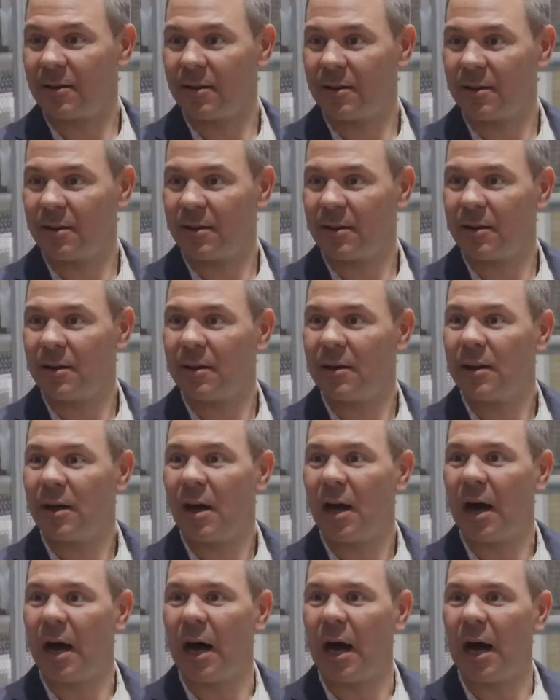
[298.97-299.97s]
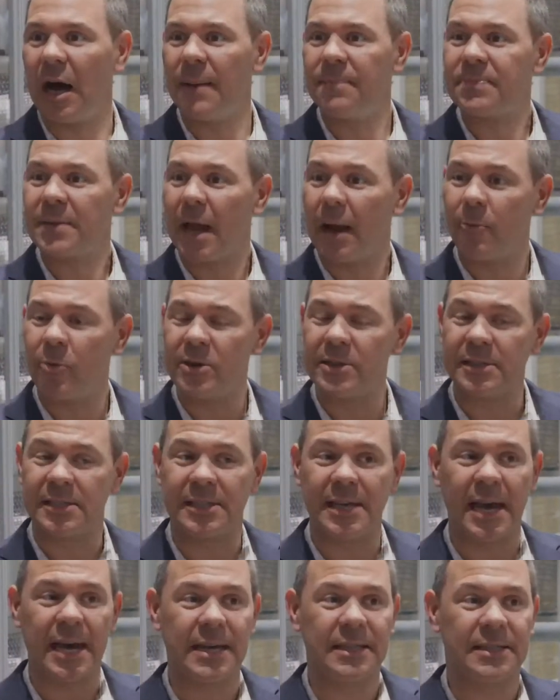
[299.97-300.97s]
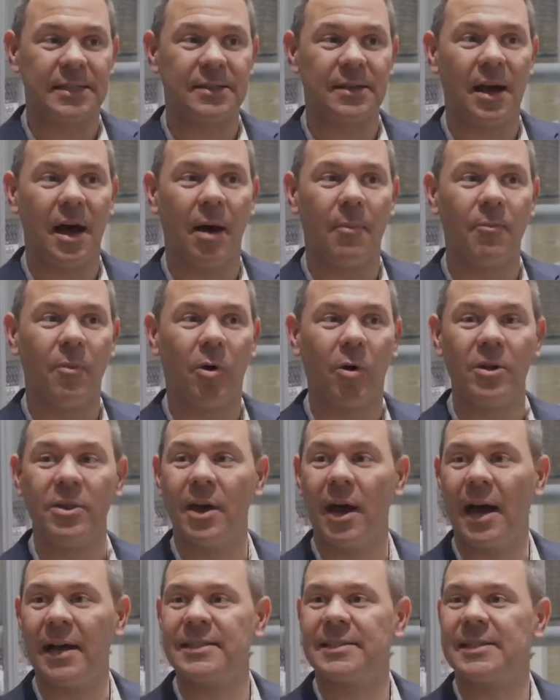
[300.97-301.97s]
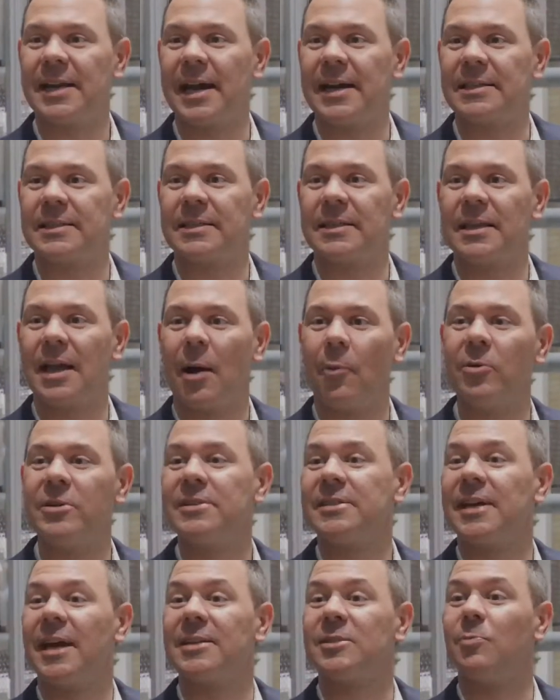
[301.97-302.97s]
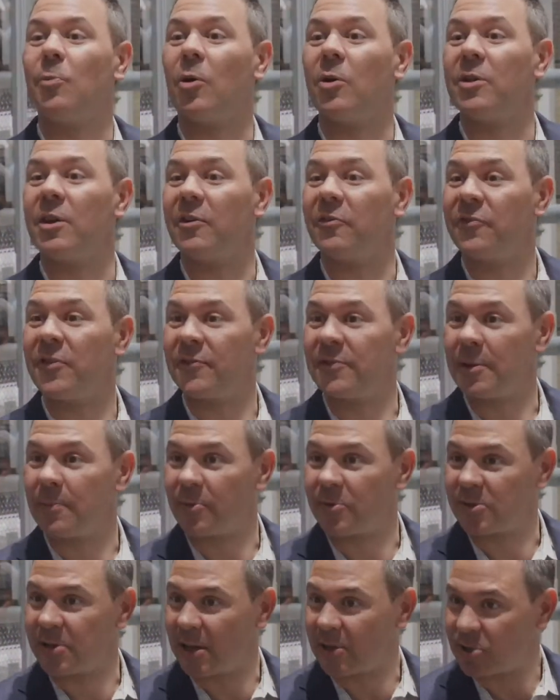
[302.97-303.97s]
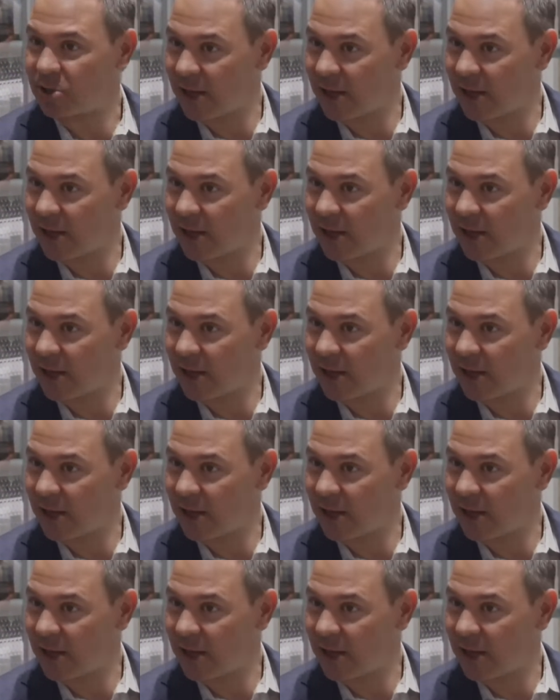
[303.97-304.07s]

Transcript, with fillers: Next year. Uh, I wouldn't say it's a more than I'd say I wouldn't say it's more than a 50%